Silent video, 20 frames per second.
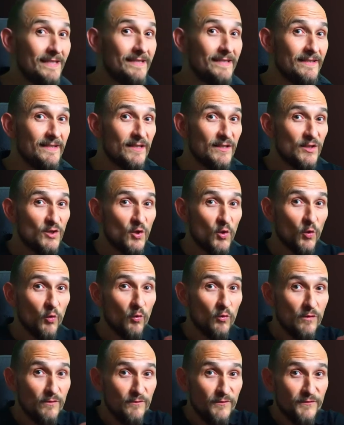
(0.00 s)
You've known
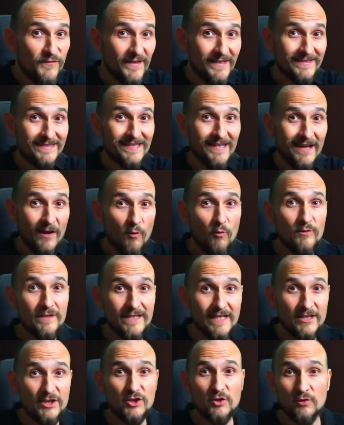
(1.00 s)
me, or at least
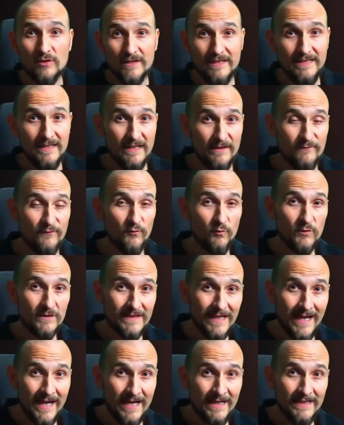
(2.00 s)
my logo, for a
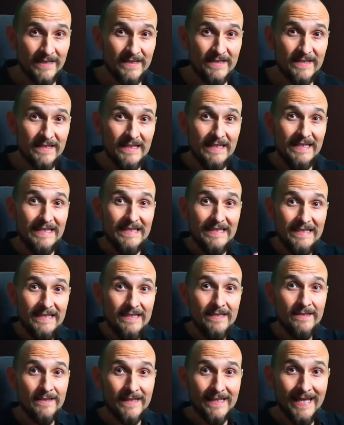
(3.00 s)
while now.
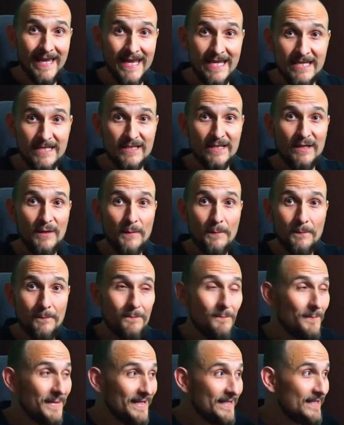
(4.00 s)
And when you get a message
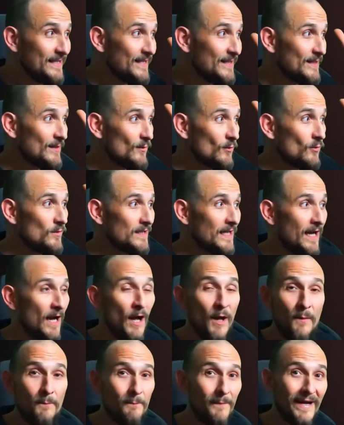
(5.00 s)
like that,
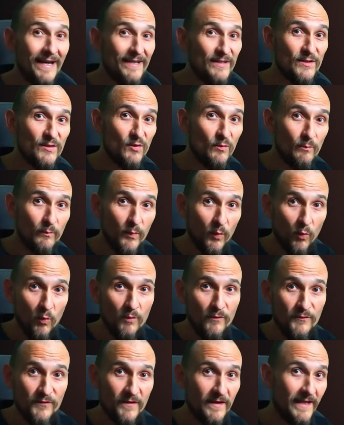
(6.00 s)
the basic
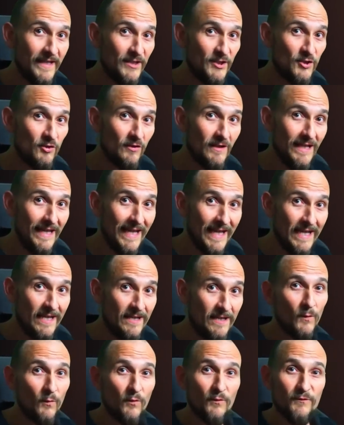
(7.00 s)
trust is already
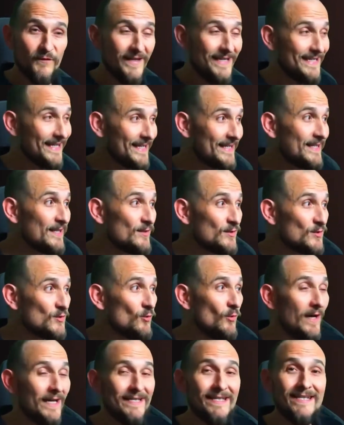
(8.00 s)
there. So you're more
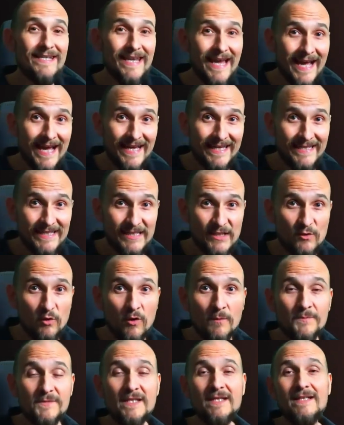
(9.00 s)
likely to read the
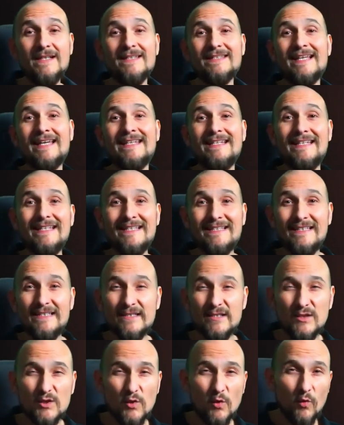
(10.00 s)
message. You're
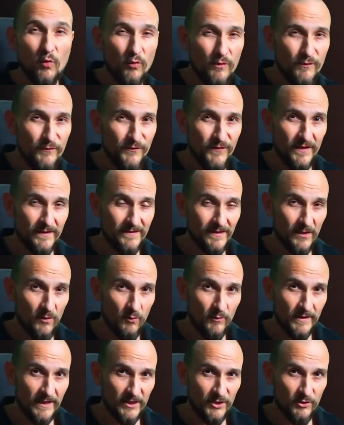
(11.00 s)
more likely to
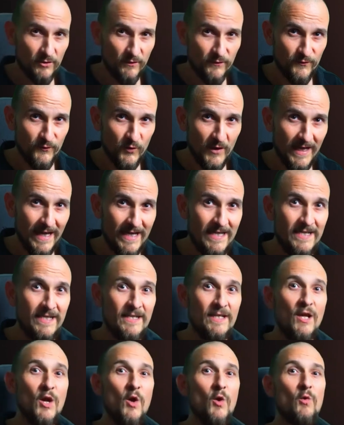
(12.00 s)
reply. And once you
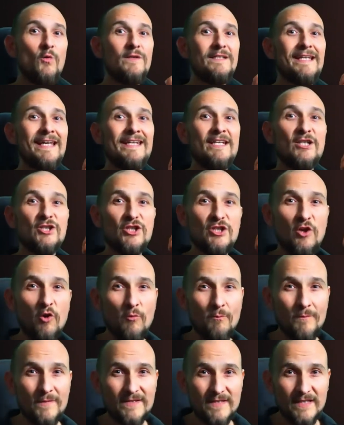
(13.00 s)
start replying,
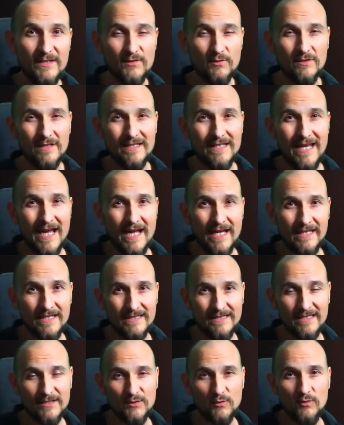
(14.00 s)
that's when it gets
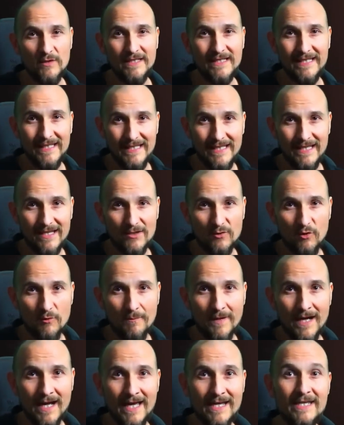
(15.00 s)
dangerous.
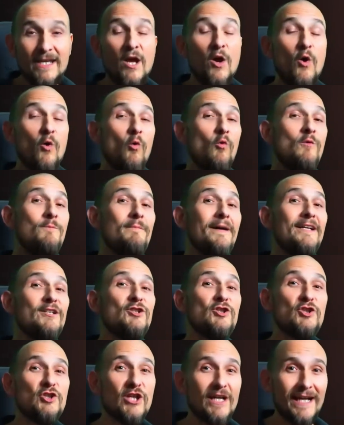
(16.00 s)
Because in the worst
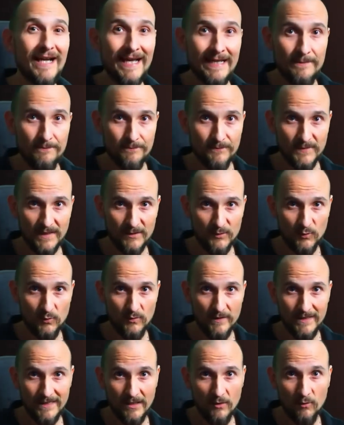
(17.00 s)
case, you're
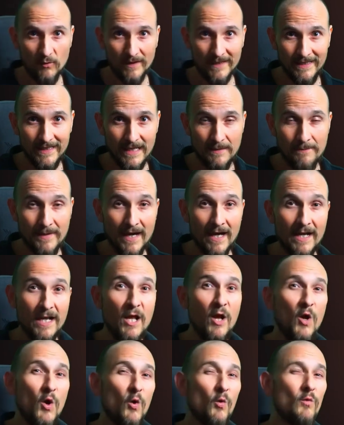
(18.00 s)
already giving out
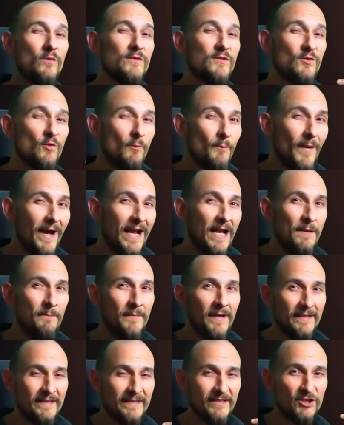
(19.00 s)
info. The
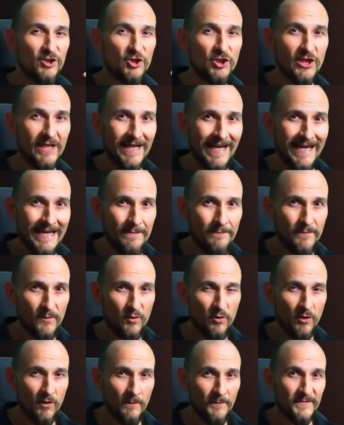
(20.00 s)
first question
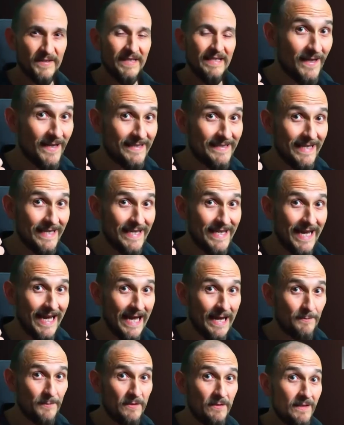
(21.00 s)
was, "What's your
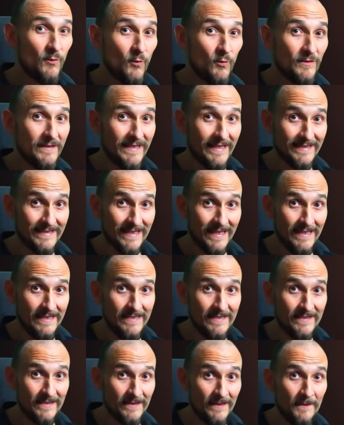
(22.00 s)
name and
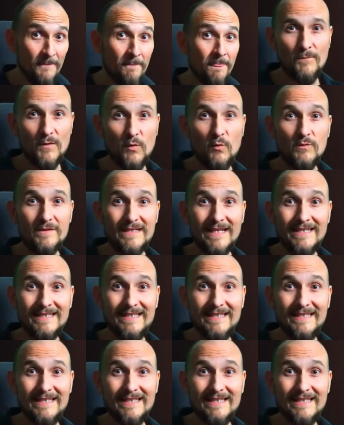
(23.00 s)
how old are you?"